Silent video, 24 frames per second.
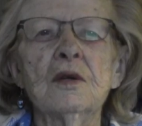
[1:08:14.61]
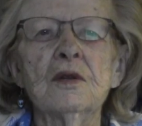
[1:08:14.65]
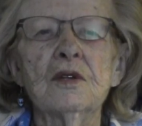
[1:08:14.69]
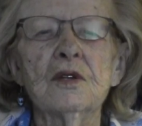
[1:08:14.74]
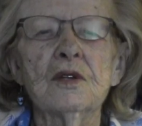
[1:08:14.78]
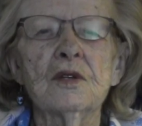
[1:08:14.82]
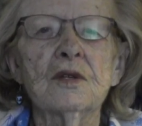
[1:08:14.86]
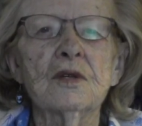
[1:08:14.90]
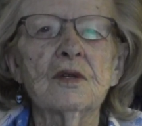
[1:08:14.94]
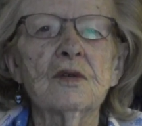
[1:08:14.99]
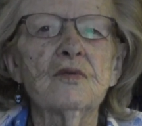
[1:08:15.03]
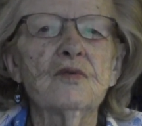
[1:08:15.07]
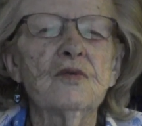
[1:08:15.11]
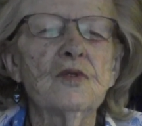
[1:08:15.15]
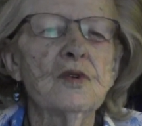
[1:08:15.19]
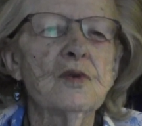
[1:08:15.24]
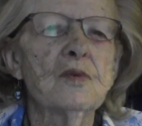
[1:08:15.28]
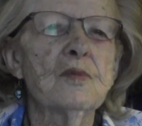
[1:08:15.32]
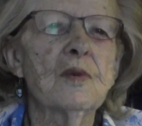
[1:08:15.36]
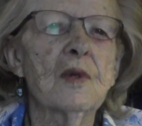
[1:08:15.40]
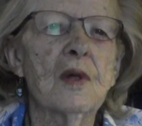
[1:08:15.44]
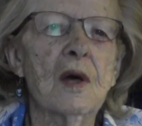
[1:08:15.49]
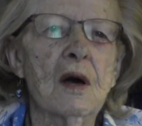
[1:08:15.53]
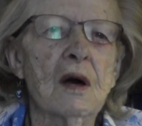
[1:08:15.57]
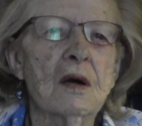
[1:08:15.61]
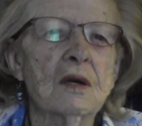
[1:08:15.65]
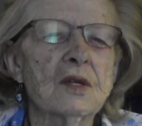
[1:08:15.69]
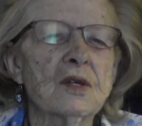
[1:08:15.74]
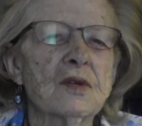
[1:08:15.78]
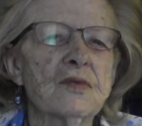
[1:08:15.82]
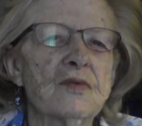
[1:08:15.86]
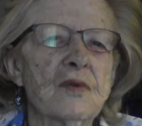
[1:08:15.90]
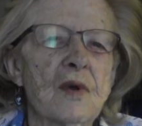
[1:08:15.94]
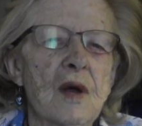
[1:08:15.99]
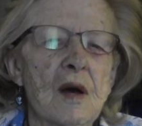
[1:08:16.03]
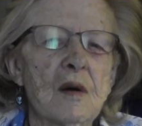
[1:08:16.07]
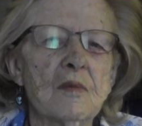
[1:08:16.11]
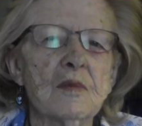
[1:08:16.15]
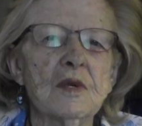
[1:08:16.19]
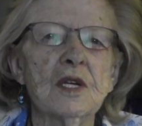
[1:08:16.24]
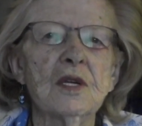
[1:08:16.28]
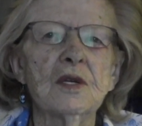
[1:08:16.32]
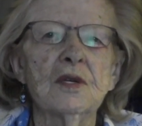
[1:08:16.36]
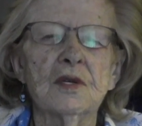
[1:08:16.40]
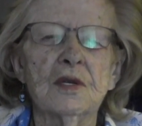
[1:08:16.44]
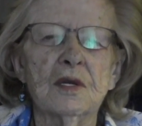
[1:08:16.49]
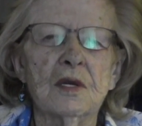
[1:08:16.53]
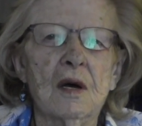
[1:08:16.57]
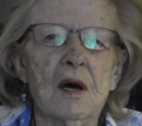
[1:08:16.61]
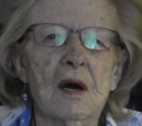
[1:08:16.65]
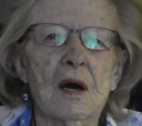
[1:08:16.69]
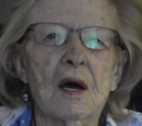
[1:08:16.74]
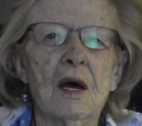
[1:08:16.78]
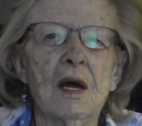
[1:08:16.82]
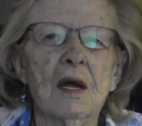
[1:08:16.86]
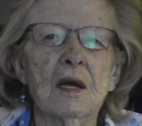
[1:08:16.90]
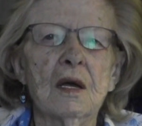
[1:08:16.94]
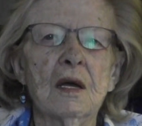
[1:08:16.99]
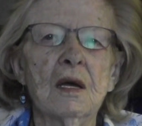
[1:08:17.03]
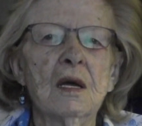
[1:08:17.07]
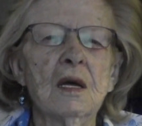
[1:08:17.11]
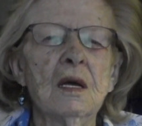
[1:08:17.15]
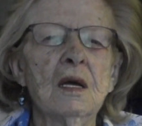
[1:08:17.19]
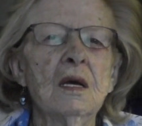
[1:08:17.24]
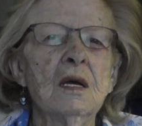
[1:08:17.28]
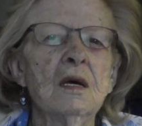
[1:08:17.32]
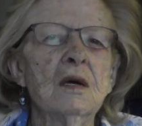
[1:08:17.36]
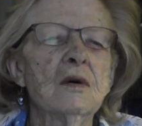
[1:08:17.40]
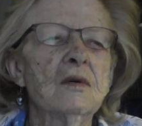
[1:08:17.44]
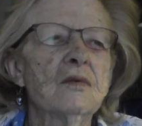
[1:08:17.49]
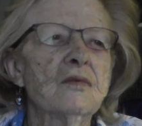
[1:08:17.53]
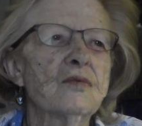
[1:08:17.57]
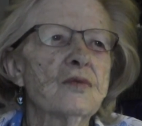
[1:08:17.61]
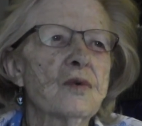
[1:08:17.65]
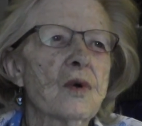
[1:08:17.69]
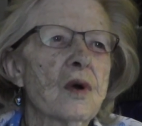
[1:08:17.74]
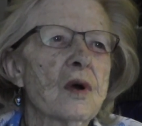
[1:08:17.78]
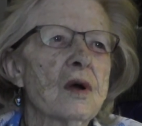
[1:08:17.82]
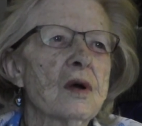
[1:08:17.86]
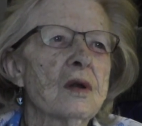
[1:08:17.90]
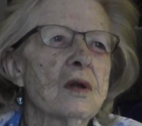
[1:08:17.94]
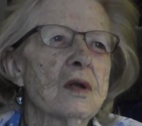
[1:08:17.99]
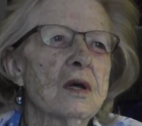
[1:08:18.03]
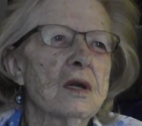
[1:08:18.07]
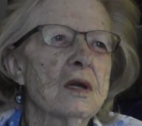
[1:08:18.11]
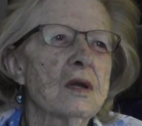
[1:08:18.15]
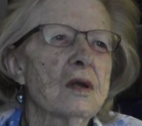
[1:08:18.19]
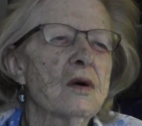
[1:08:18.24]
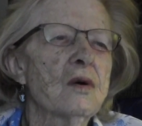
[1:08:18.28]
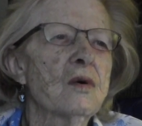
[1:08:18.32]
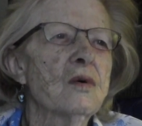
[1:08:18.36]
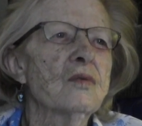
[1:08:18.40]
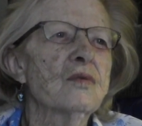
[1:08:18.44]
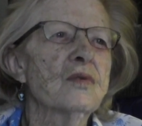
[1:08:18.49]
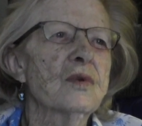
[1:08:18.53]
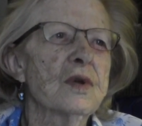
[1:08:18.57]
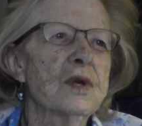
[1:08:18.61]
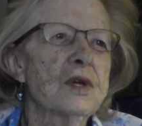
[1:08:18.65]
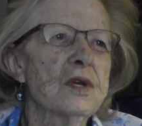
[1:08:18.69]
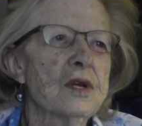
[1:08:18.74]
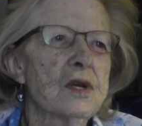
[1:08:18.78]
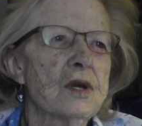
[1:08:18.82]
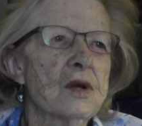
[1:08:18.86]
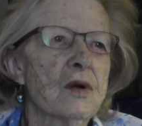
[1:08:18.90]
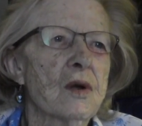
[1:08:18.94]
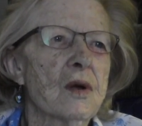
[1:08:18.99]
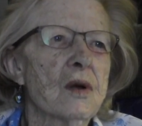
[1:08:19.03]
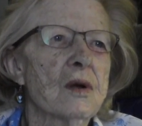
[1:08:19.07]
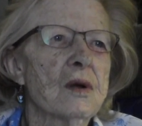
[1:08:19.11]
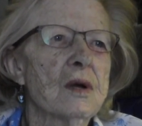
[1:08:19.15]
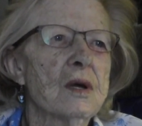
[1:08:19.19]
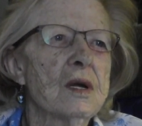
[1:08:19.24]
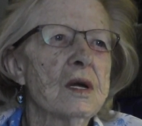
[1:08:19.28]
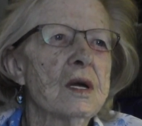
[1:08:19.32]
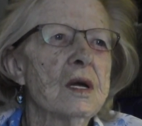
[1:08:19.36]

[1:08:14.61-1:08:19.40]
just a few blocks from East High, for a little over a year,